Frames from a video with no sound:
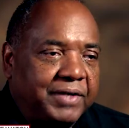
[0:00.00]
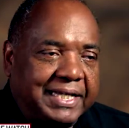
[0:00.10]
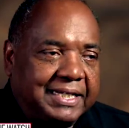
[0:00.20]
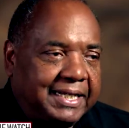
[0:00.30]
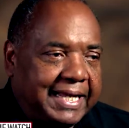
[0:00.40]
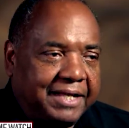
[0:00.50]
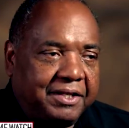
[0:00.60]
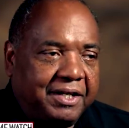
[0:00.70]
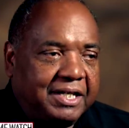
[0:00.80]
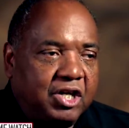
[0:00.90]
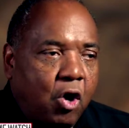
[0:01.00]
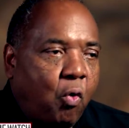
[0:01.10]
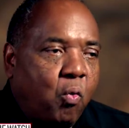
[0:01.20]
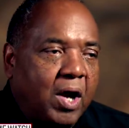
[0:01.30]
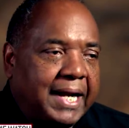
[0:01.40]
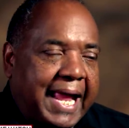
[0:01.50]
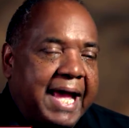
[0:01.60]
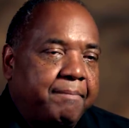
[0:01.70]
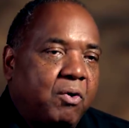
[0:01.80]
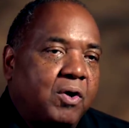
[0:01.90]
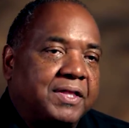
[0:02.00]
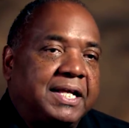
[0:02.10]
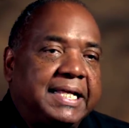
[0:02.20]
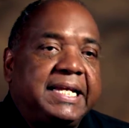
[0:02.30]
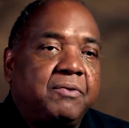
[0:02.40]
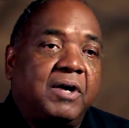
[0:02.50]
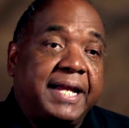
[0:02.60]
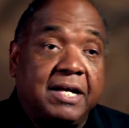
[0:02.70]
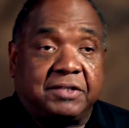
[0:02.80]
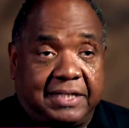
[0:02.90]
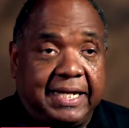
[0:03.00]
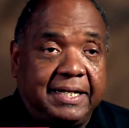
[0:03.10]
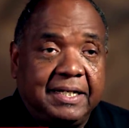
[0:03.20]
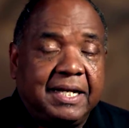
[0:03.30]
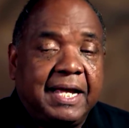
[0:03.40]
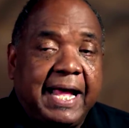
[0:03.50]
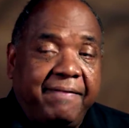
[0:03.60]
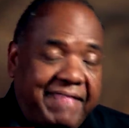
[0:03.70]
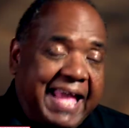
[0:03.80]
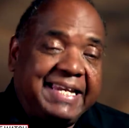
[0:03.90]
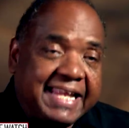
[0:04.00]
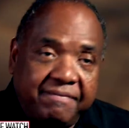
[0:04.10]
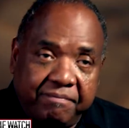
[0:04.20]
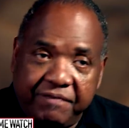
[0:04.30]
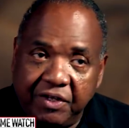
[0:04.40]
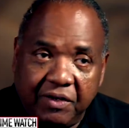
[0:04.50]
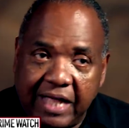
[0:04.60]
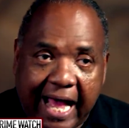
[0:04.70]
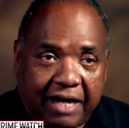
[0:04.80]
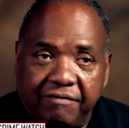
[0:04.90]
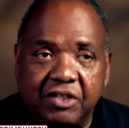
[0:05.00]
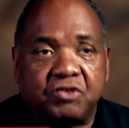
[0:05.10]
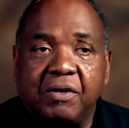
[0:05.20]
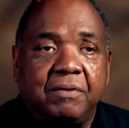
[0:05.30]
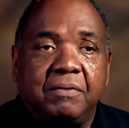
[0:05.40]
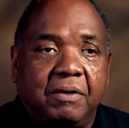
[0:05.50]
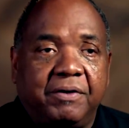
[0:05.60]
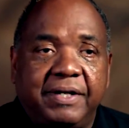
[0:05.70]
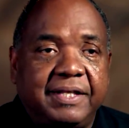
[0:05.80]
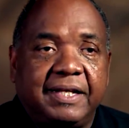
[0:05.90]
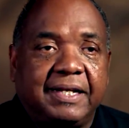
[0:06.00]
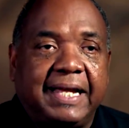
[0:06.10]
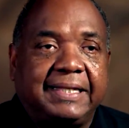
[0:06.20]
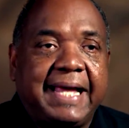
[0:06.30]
drinking together and no one had more than anyone else did. And they didn't feel out of control or anything like